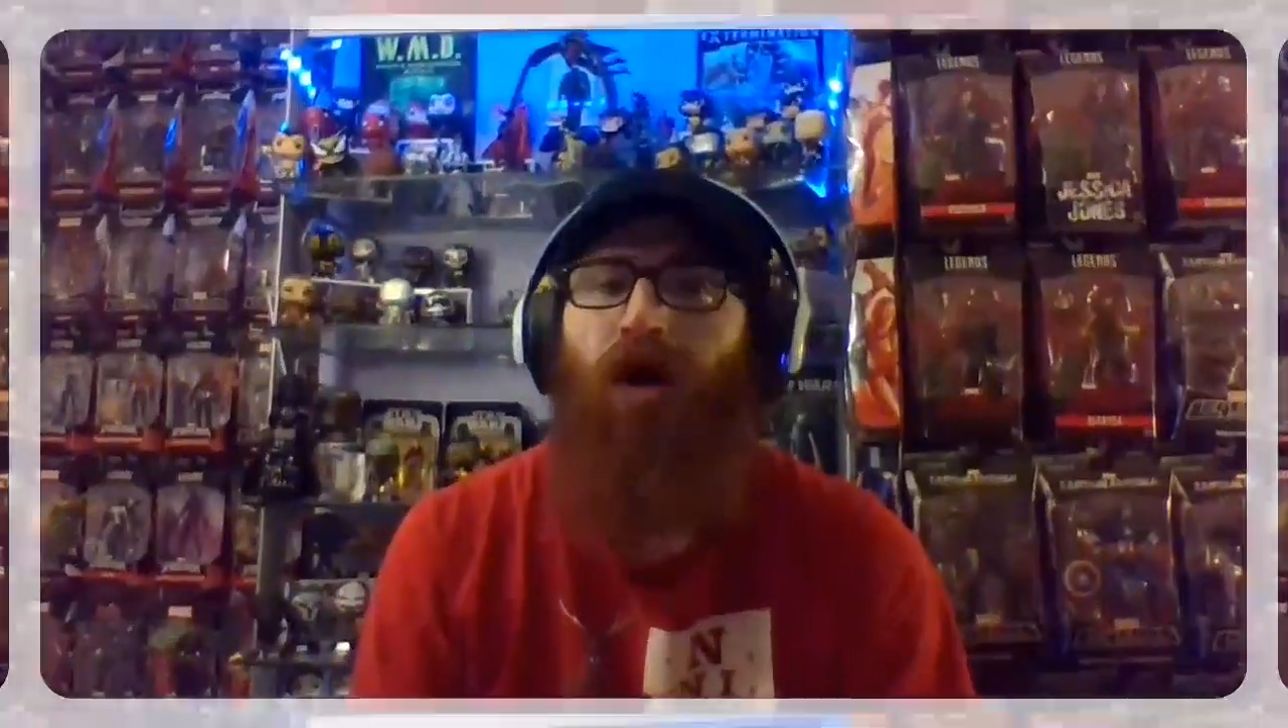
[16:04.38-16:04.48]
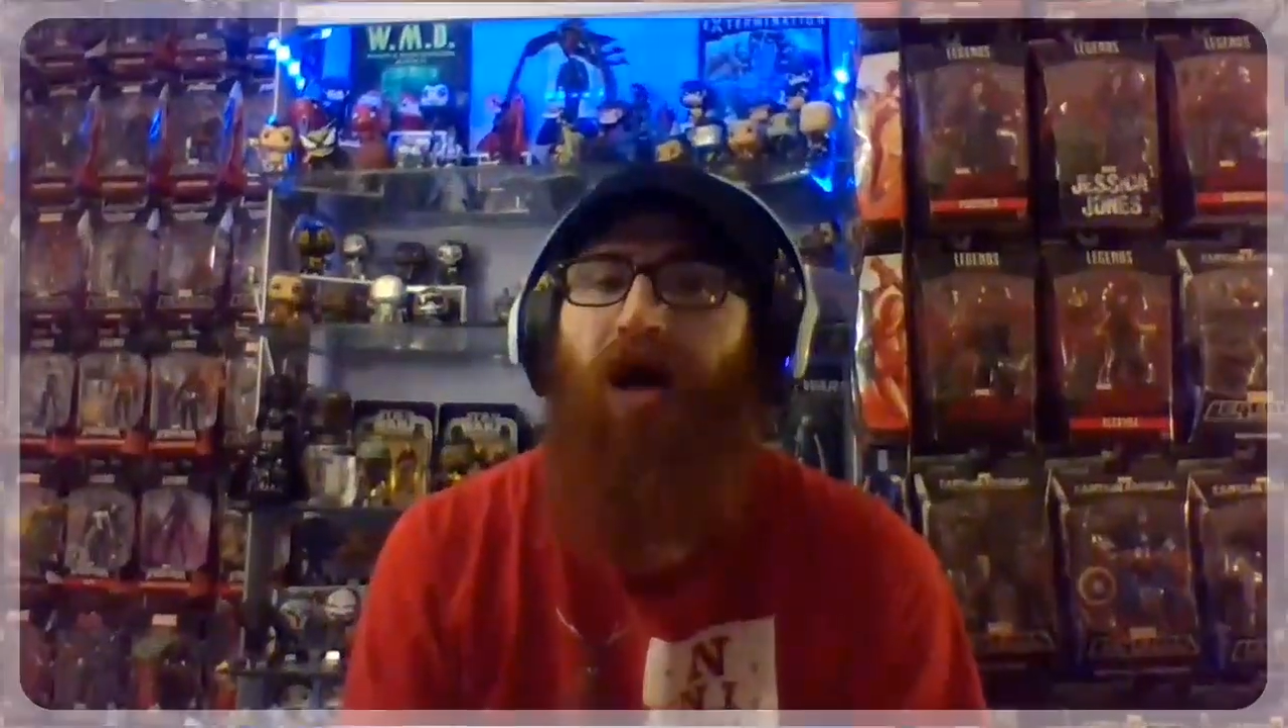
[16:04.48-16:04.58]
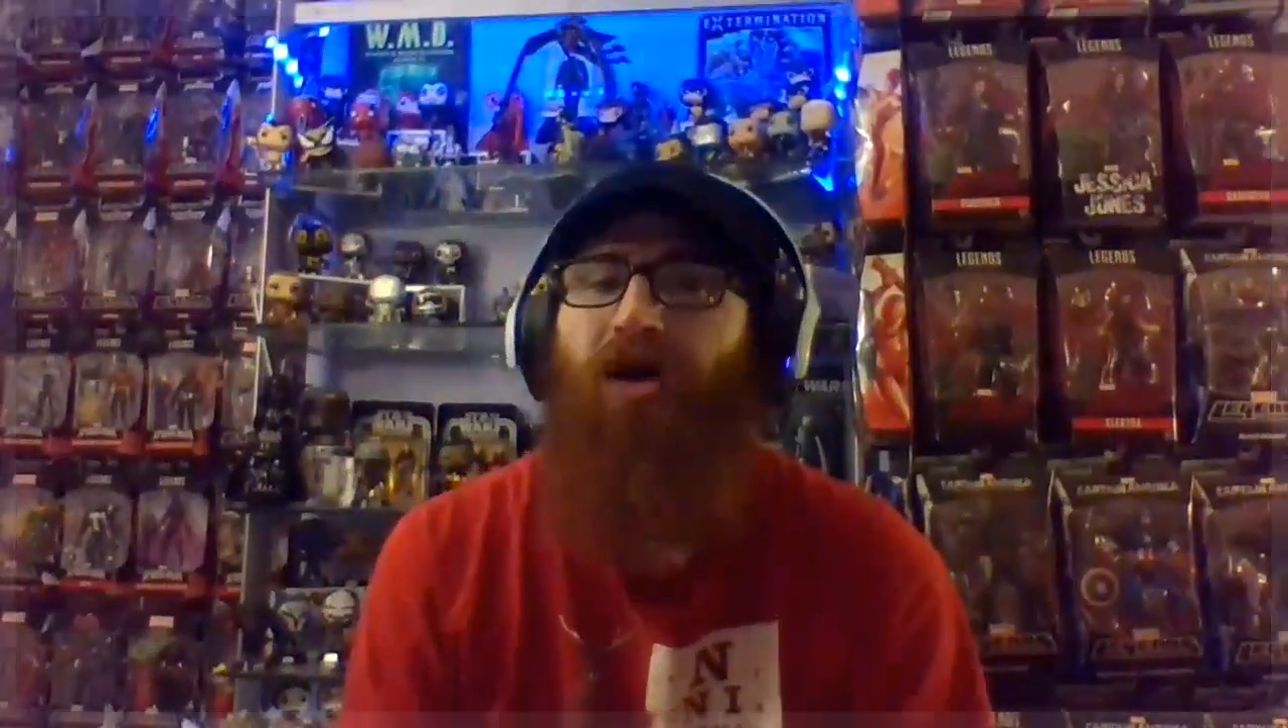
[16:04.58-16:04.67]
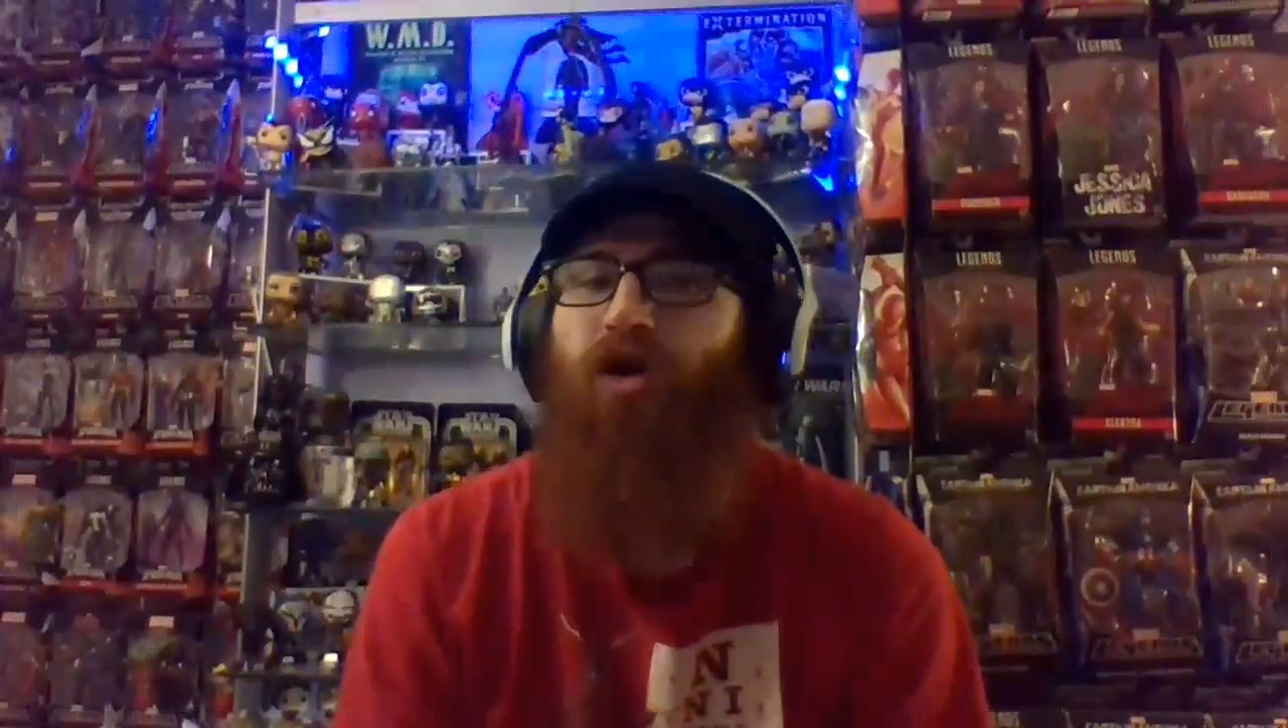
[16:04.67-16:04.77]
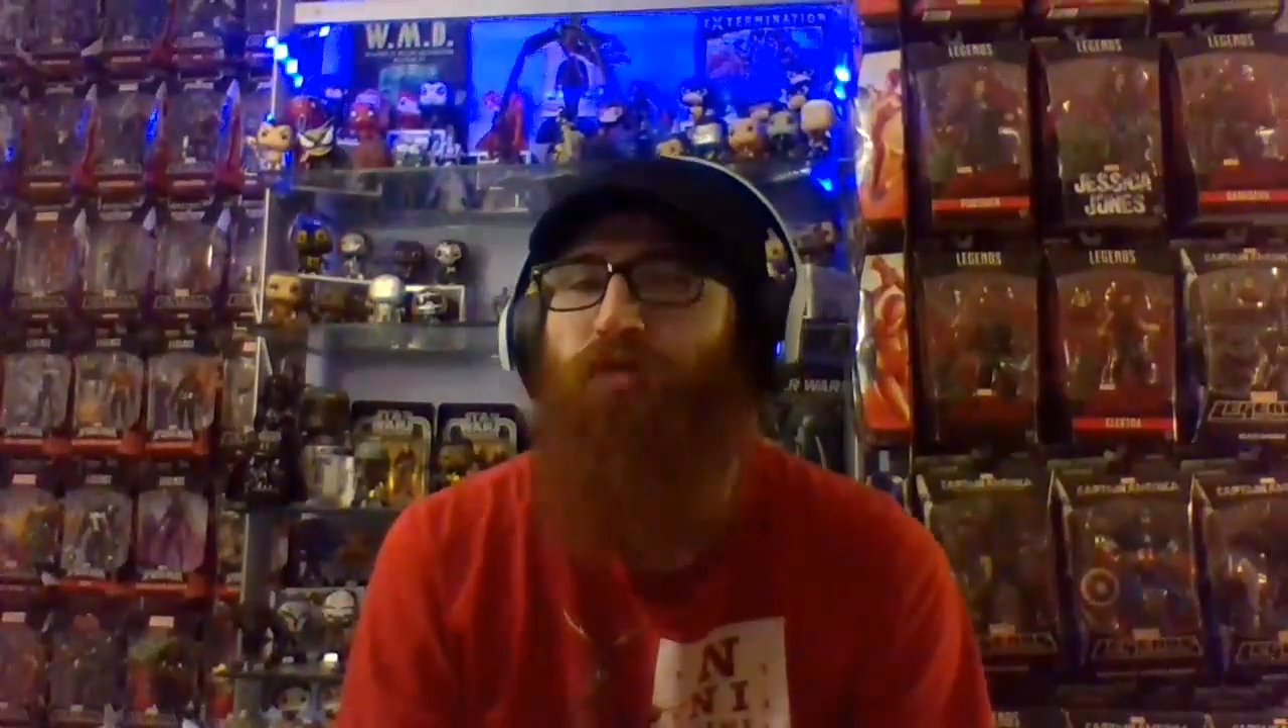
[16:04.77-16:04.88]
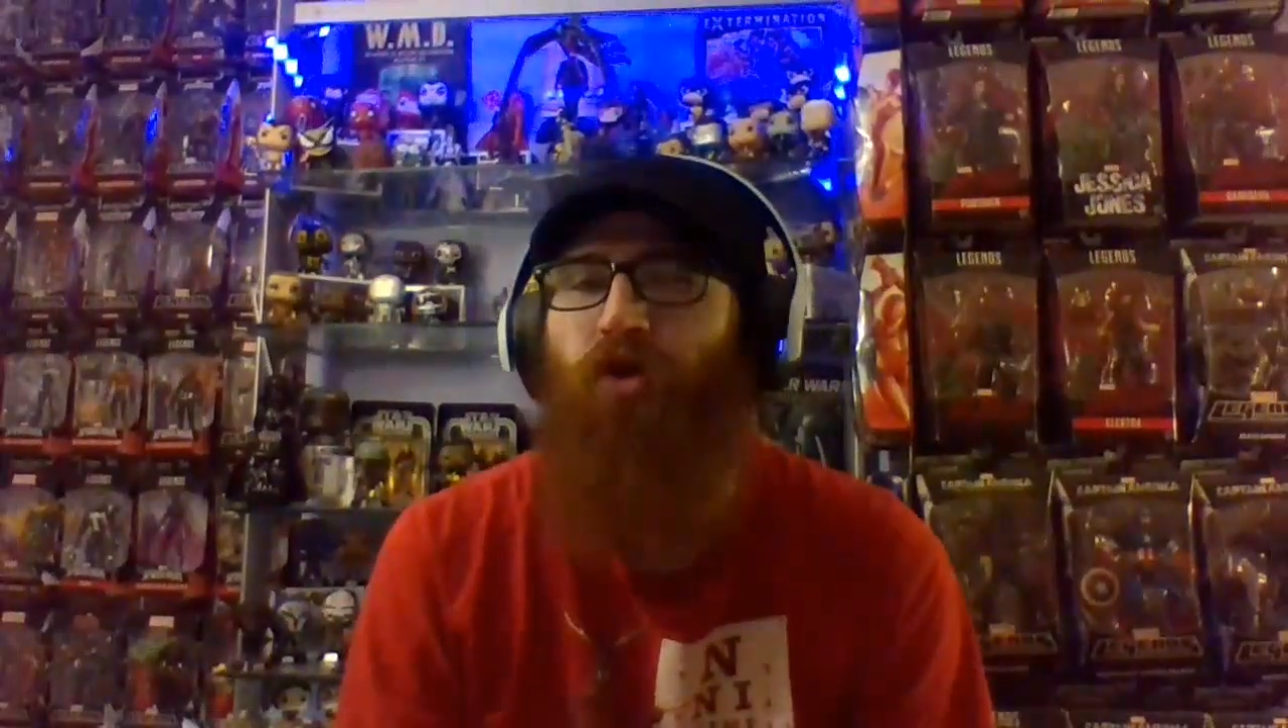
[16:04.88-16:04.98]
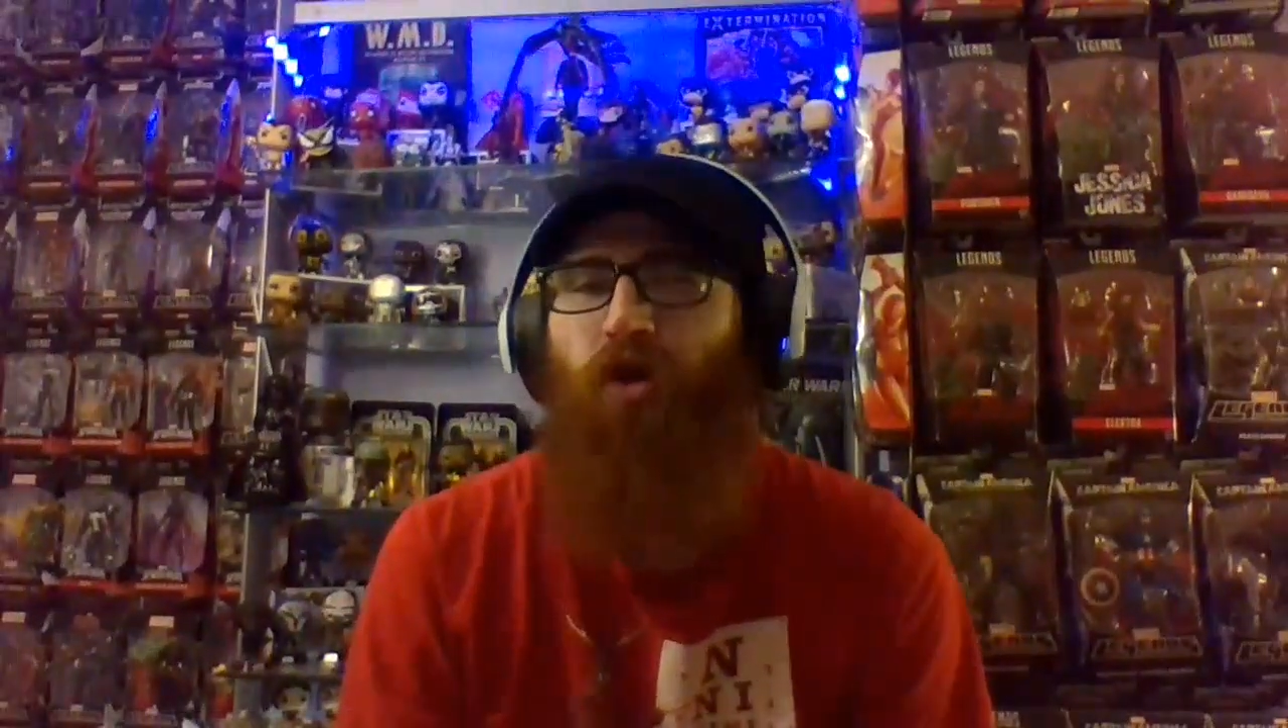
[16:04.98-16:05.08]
I hope you